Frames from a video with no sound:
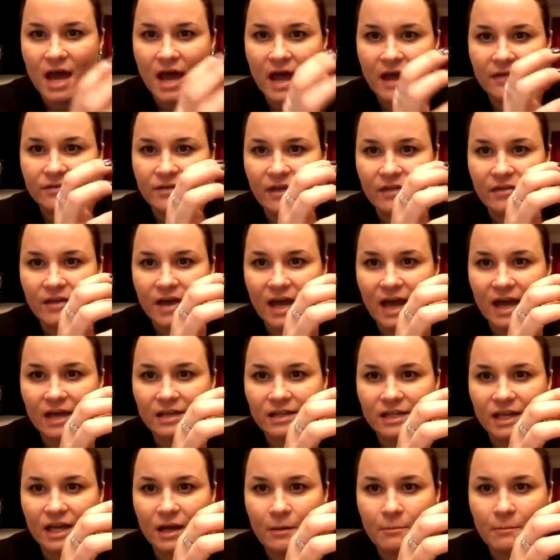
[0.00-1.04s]
and then they
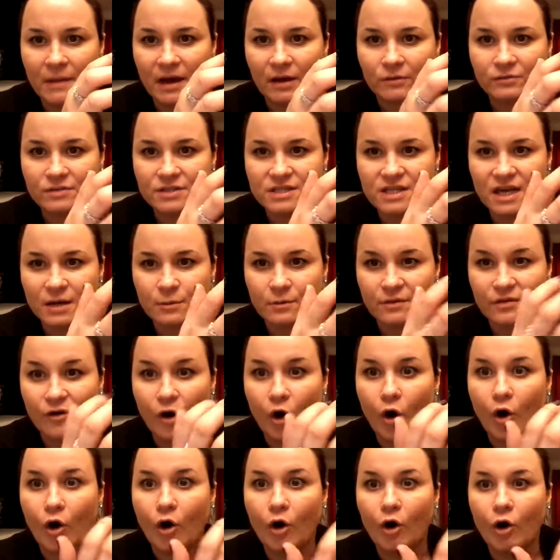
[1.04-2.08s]
had like a mountainside with
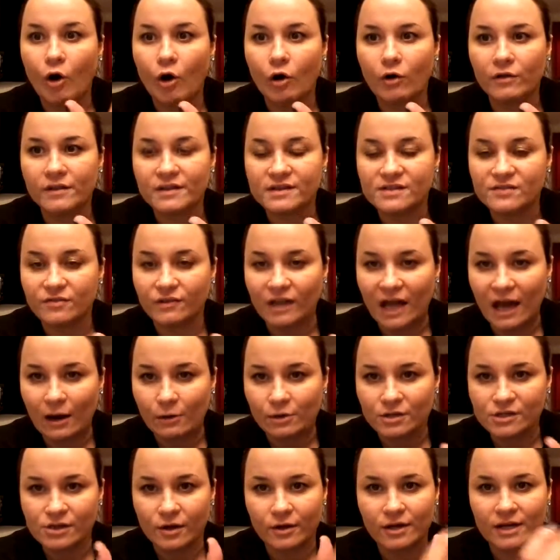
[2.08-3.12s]
all these
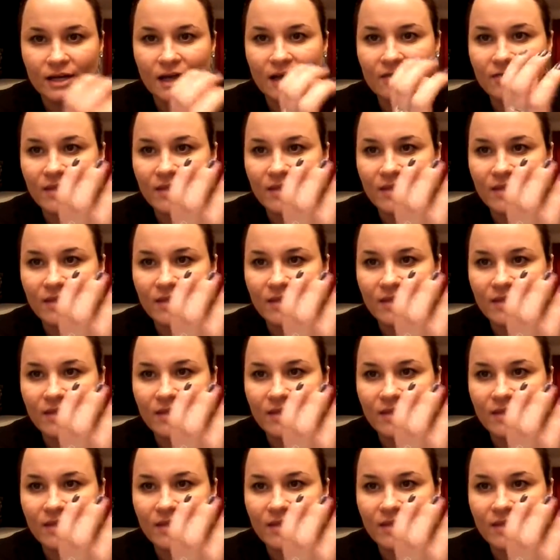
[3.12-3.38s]
flowers on it,